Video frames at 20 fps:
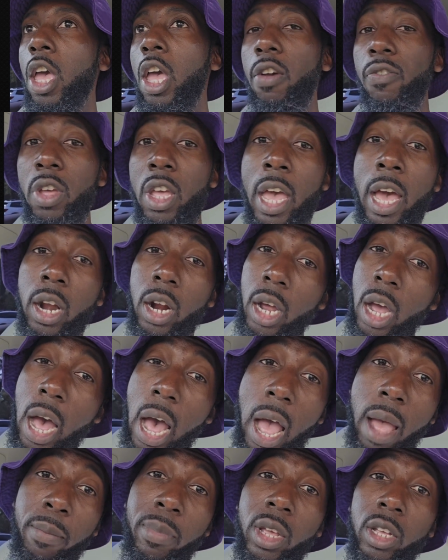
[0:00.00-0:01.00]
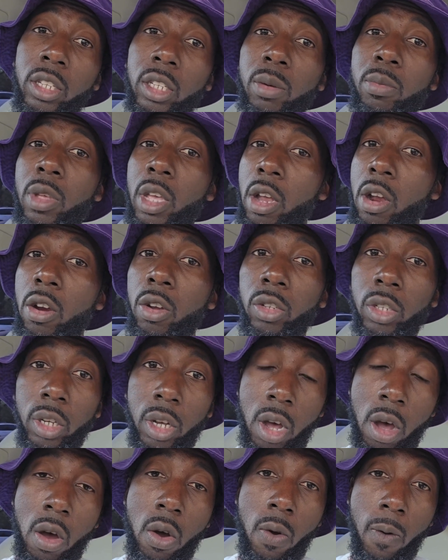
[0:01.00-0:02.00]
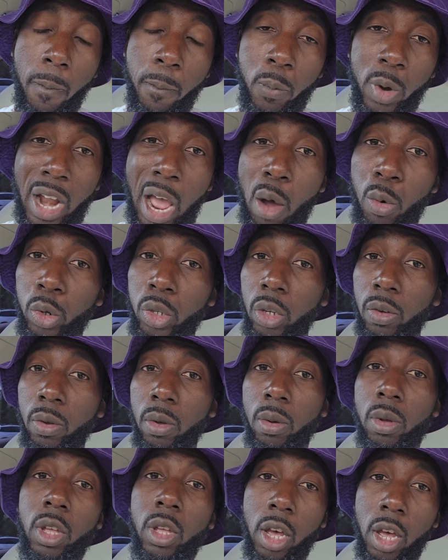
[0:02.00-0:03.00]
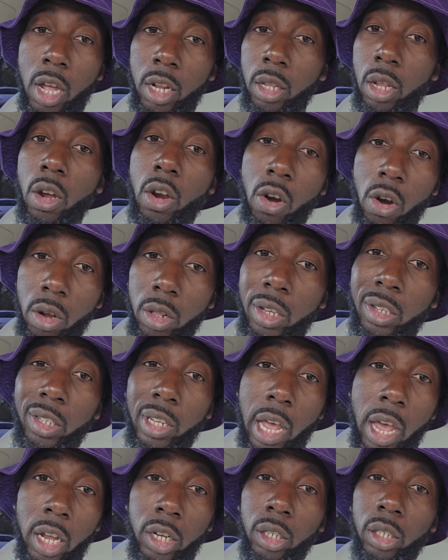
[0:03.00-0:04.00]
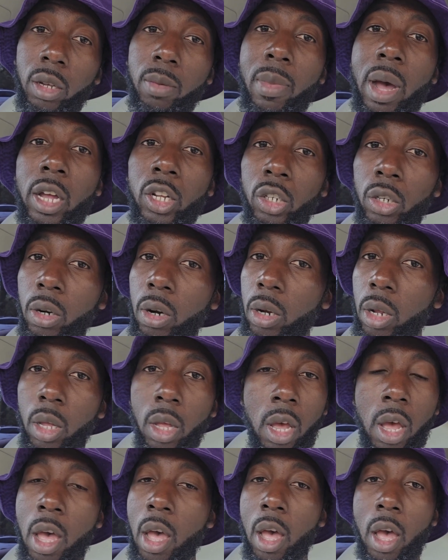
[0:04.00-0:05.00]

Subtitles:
If he had caught me some years ago when I was at the early stages of my journey,